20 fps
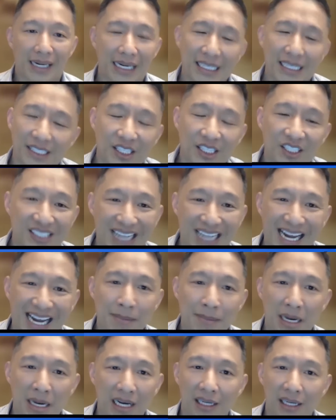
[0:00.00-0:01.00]
It is the
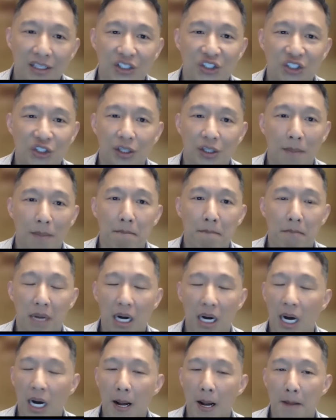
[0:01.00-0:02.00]
same as
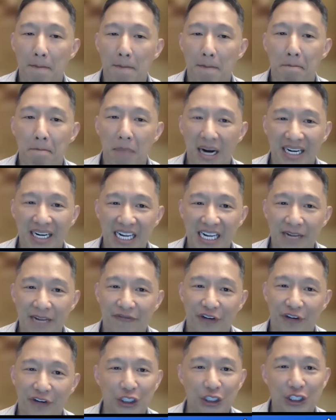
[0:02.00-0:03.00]
money
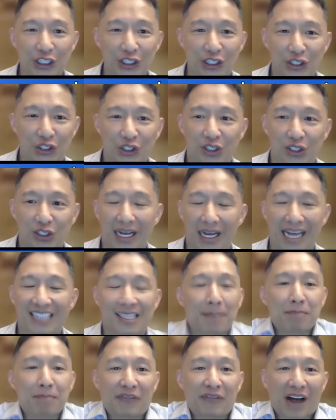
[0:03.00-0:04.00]
versus
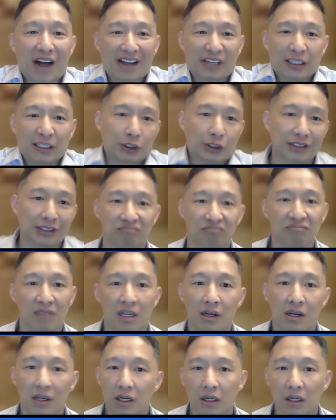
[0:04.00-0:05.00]
S&P 500.
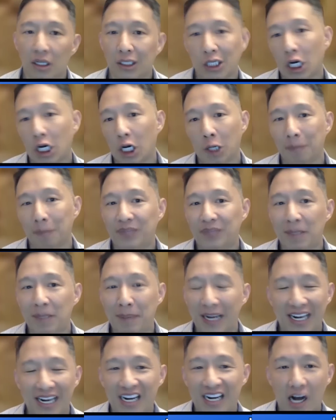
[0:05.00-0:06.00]
So
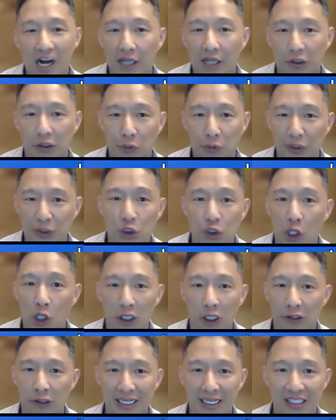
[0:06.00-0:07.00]
depending on your risk
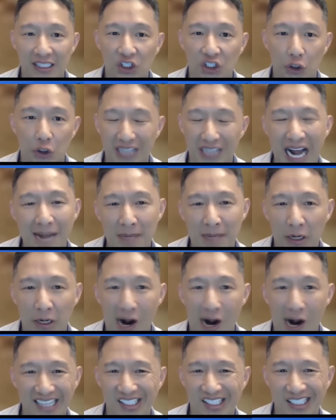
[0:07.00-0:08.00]
tolerance, your time
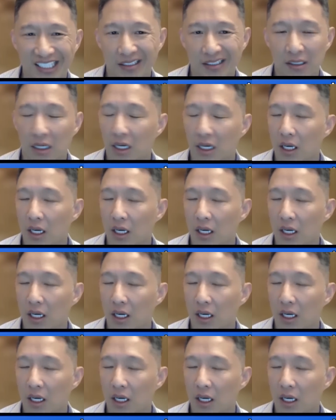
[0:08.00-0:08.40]
horizon,